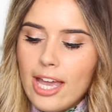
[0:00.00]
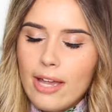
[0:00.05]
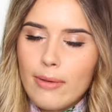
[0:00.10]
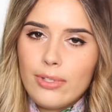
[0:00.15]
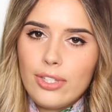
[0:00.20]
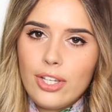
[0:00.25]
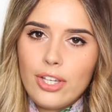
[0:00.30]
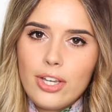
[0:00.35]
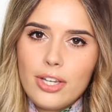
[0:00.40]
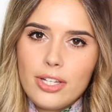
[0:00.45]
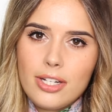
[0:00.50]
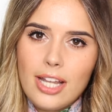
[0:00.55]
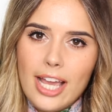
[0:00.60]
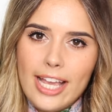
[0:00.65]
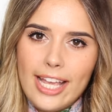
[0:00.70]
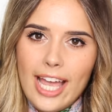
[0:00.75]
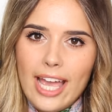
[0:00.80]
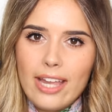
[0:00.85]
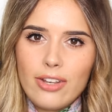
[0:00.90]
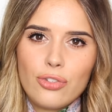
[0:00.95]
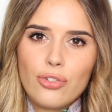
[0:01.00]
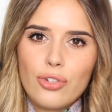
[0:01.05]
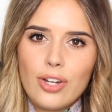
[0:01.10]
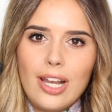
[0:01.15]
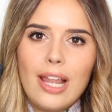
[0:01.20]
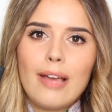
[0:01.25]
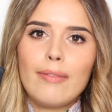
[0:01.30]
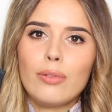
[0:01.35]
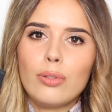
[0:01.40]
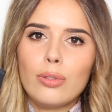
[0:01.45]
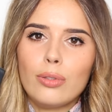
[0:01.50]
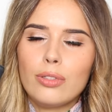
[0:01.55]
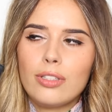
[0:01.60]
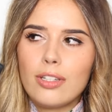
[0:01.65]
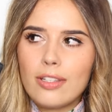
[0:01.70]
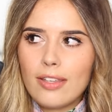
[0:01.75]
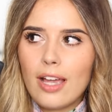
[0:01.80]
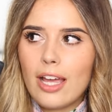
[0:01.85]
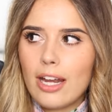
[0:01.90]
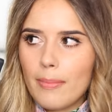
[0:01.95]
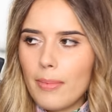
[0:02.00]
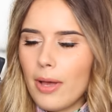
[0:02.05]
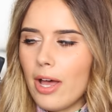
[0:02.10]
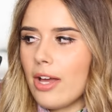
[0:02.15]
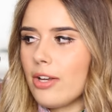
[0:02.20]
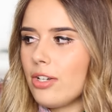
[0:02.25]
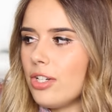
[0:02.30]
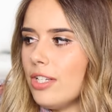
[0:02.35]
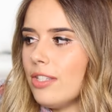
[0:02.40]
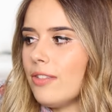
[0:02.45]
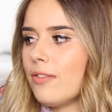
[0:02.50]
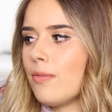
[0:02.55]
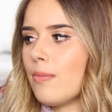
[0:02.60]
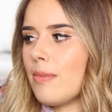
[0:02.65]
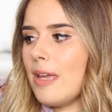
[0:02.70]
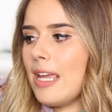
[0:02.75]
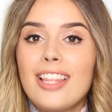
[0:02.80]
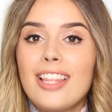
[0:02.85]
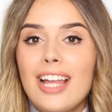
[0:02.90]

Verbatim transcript: it was a good like entry level designer purchase for